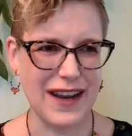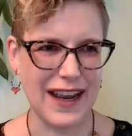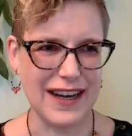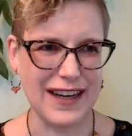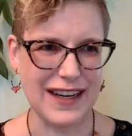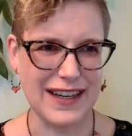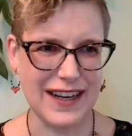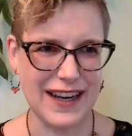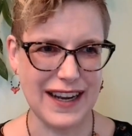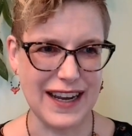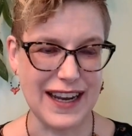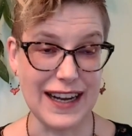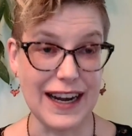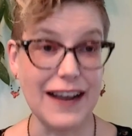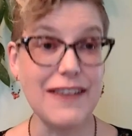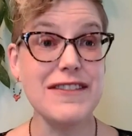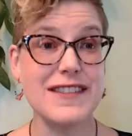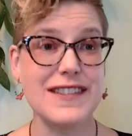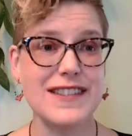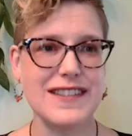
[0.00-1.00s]
he
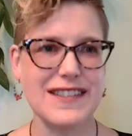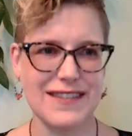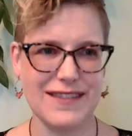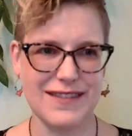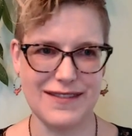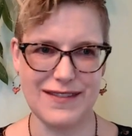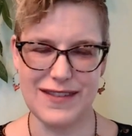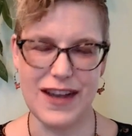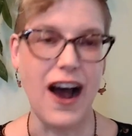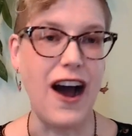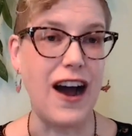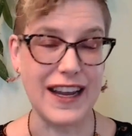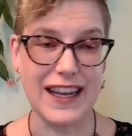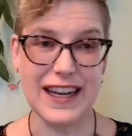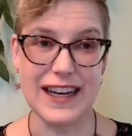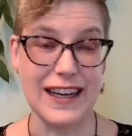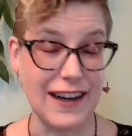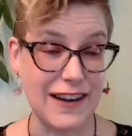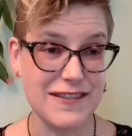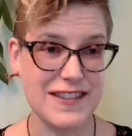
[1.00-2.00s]
loves hockey
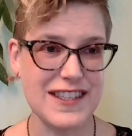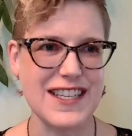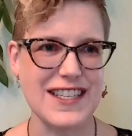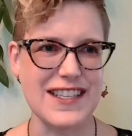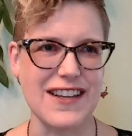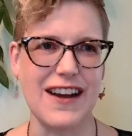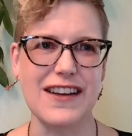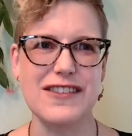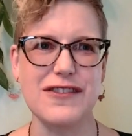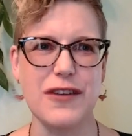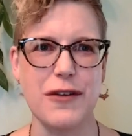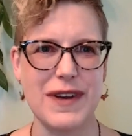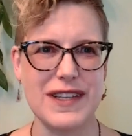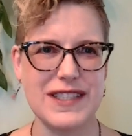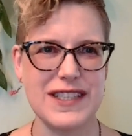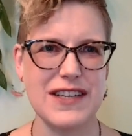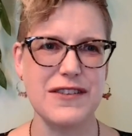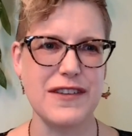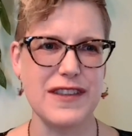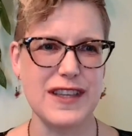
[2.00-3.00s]
and loves the song, so he wants
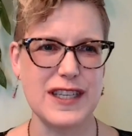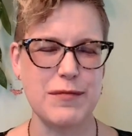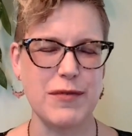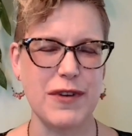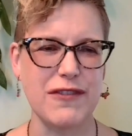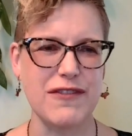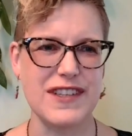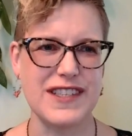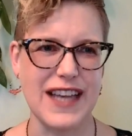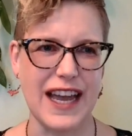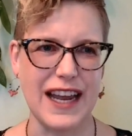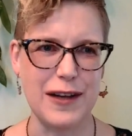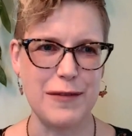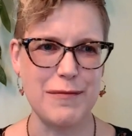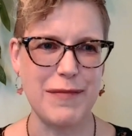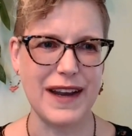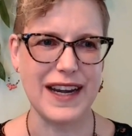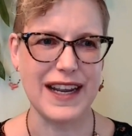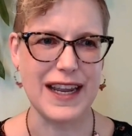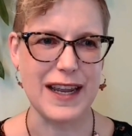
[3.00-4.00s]
to do it in the spring recital,
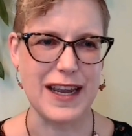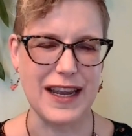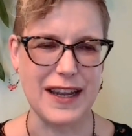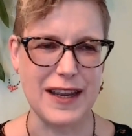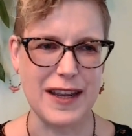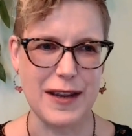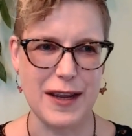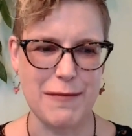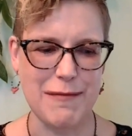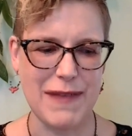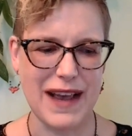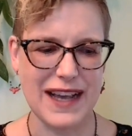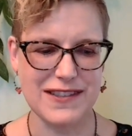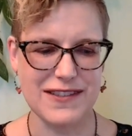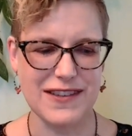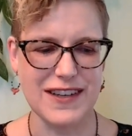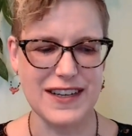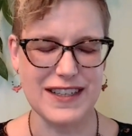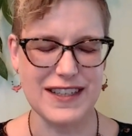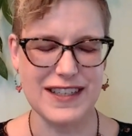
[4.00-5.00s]
but he
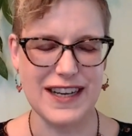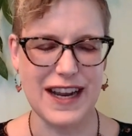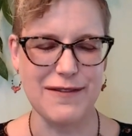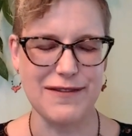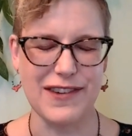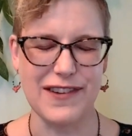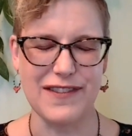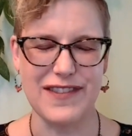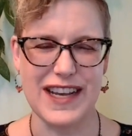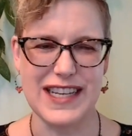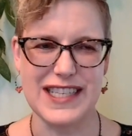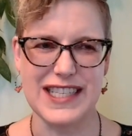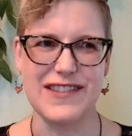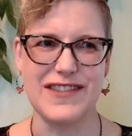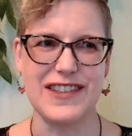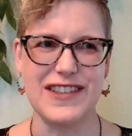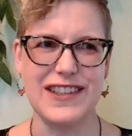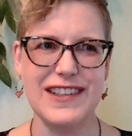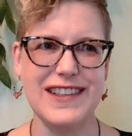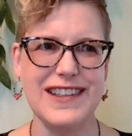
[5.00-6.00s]
mastered it in time for
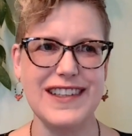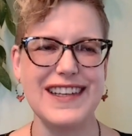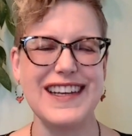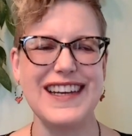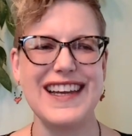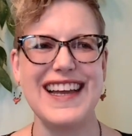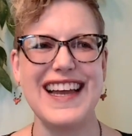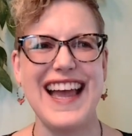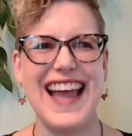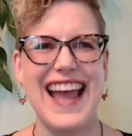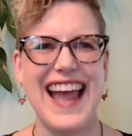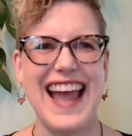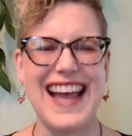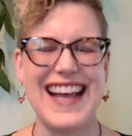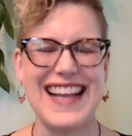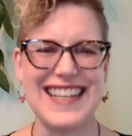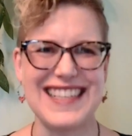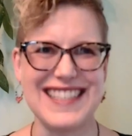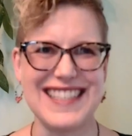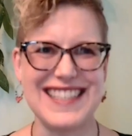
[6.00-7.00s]
festival.
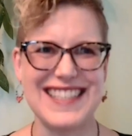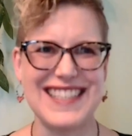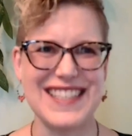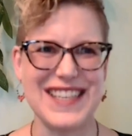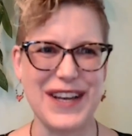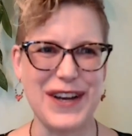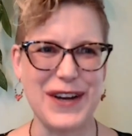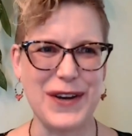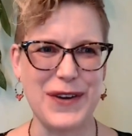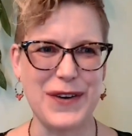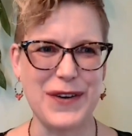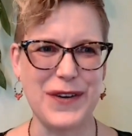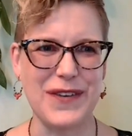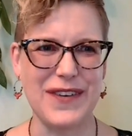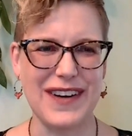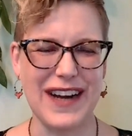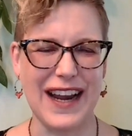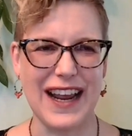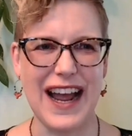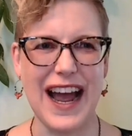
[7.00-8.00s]
And so,
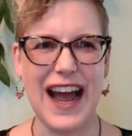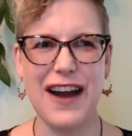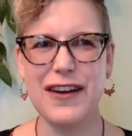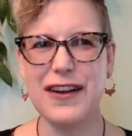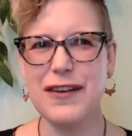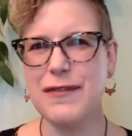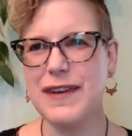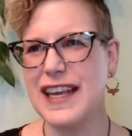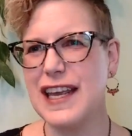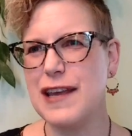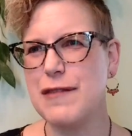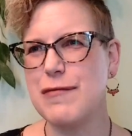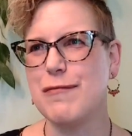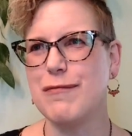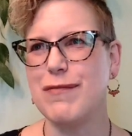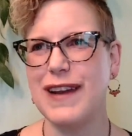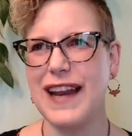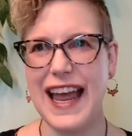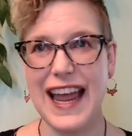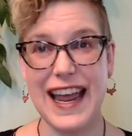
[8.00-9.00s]
like, how can we keep him
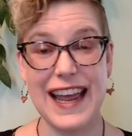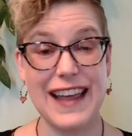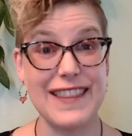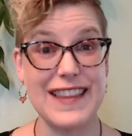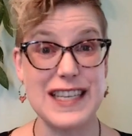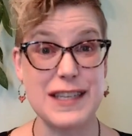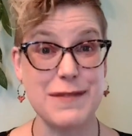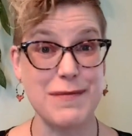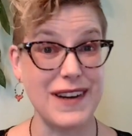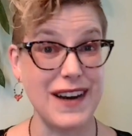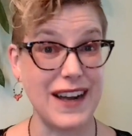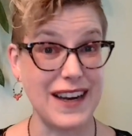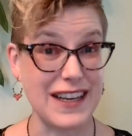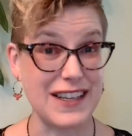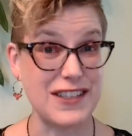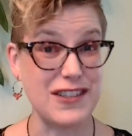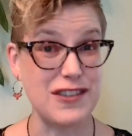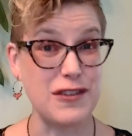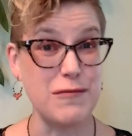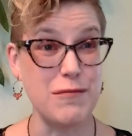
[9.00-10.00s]
playing this but not get
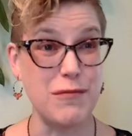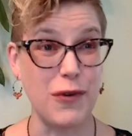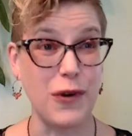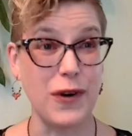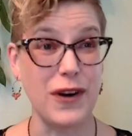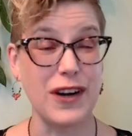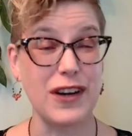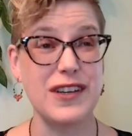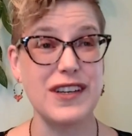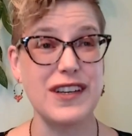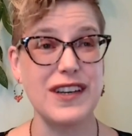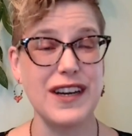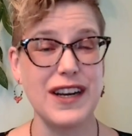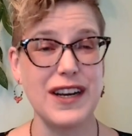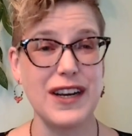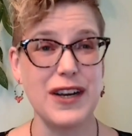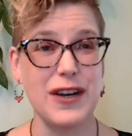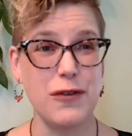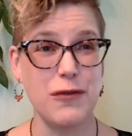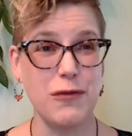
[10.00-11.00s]
too bored
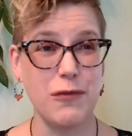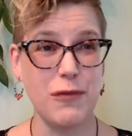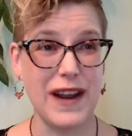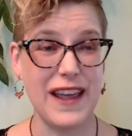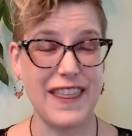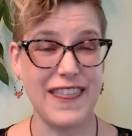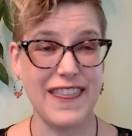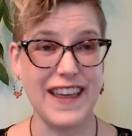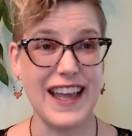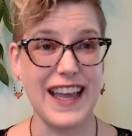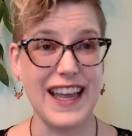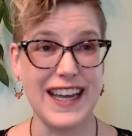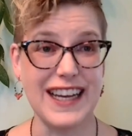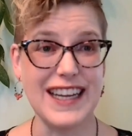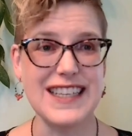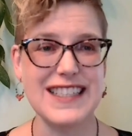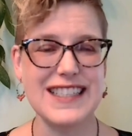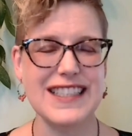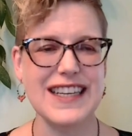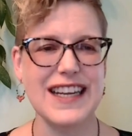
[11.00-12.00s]
with
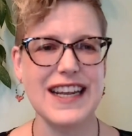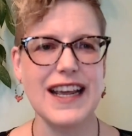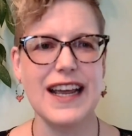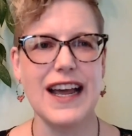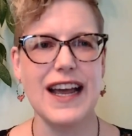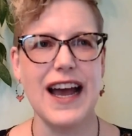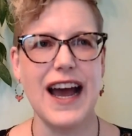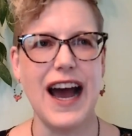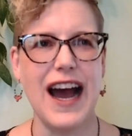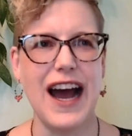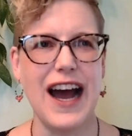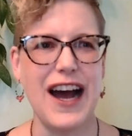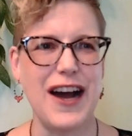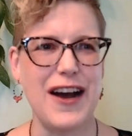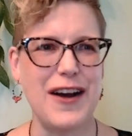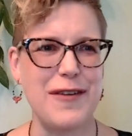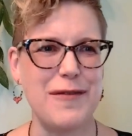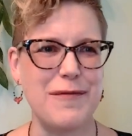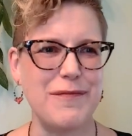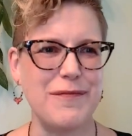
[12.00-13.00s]
it?
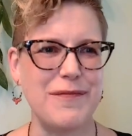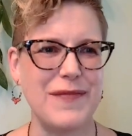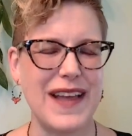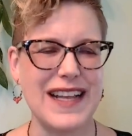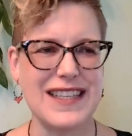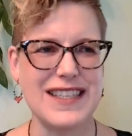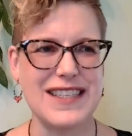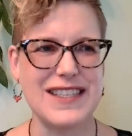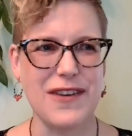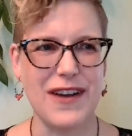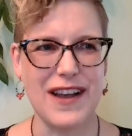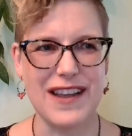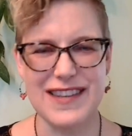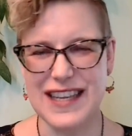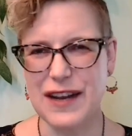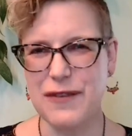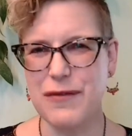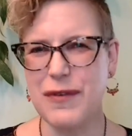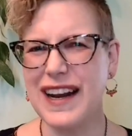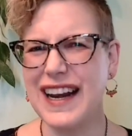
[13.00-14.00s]
And so I
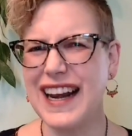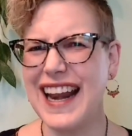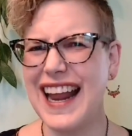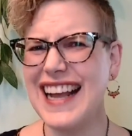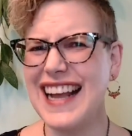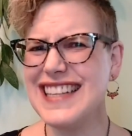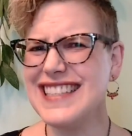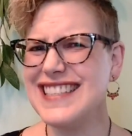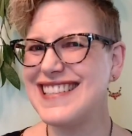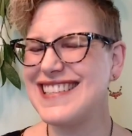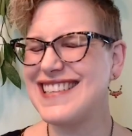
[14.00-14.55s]
said, well, let's